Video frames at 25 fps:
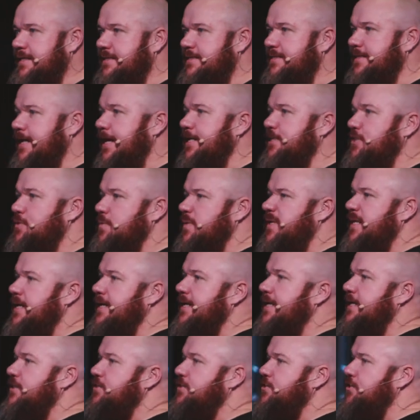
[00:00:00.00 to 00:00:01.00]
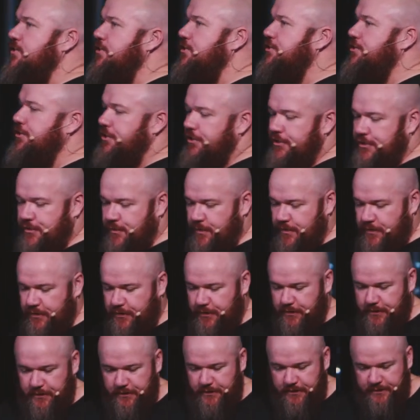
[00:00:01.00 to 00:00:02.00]
It excites me that I get to do church
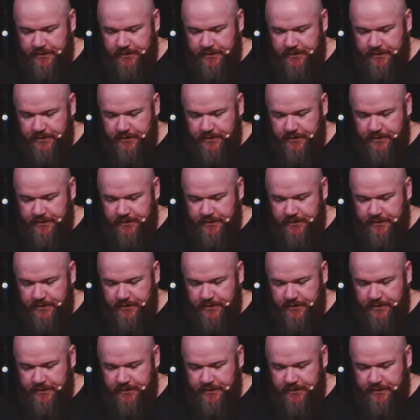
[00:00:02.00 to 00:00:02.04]
with you.